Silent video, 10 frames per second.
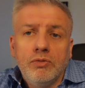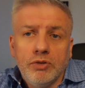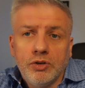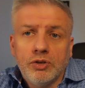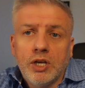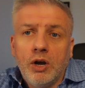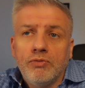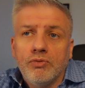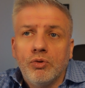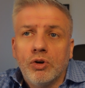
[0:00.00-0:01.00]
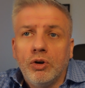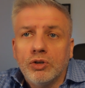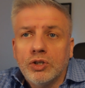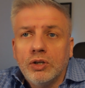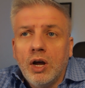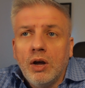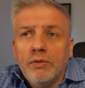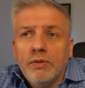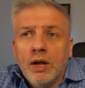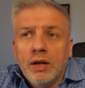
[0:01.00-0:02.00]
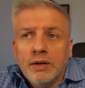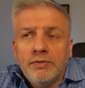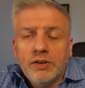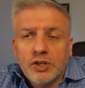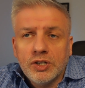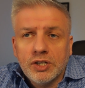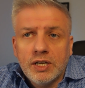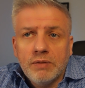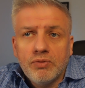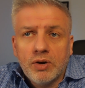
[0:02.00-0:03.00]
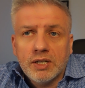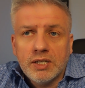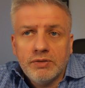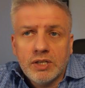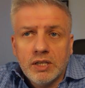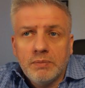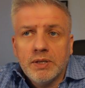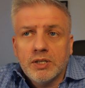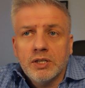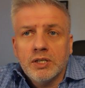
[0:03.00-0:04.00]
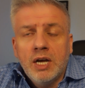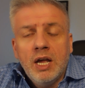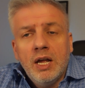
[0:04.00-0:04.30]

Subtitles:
reduce the overall cost of and efficiency and productivity of the business.